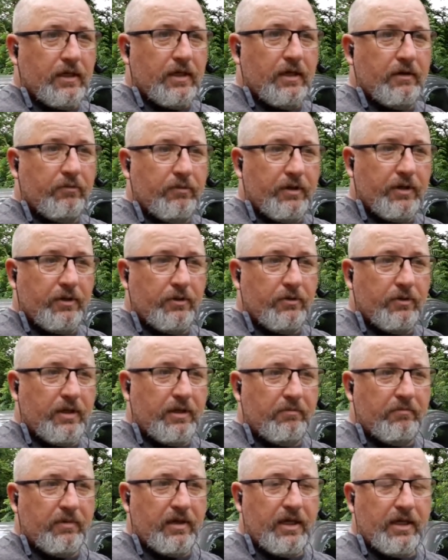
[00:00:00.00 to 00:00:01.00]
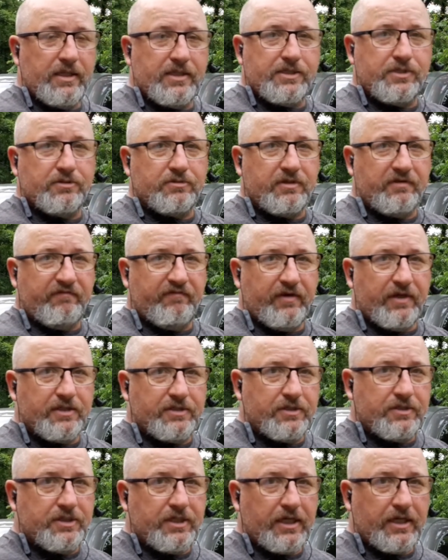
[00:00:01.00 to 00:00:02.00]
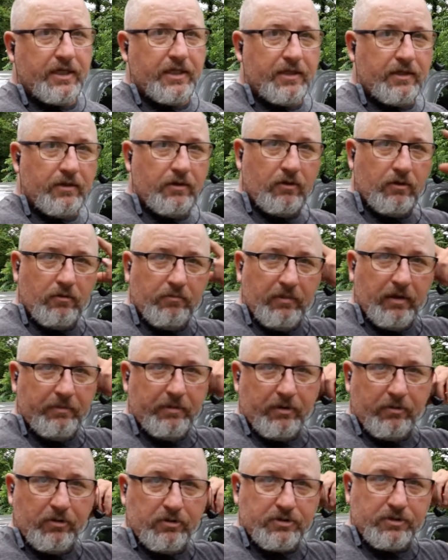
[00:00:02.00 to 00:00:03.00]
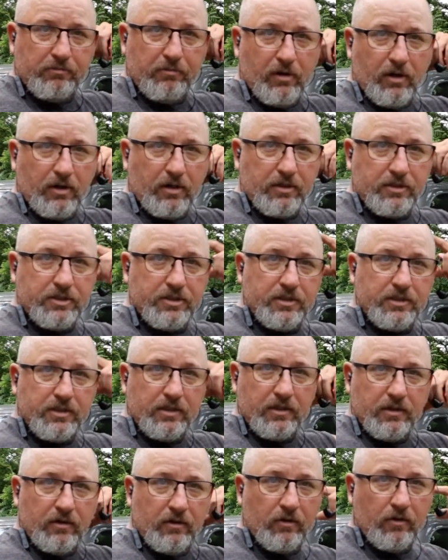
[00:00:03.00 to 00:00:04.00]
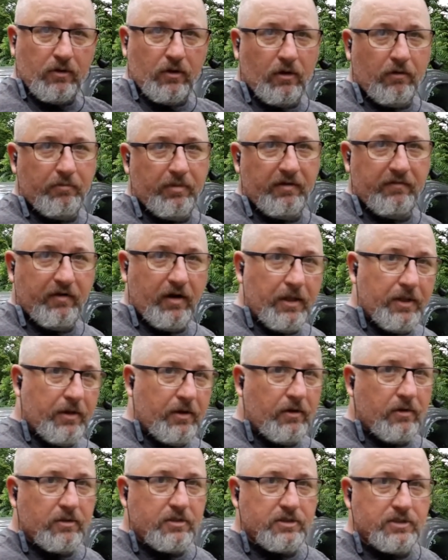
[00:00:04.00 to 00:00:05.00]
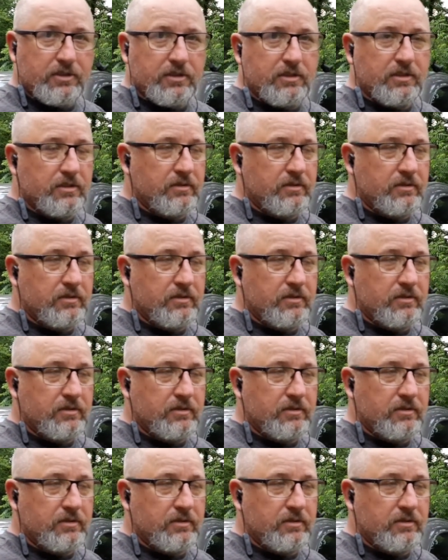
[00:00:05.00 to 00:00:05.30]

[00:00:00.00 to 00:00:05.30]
If we do eat meat, it's usually fish or chicken, or maybe grill some burgers, or all beef hot dogs.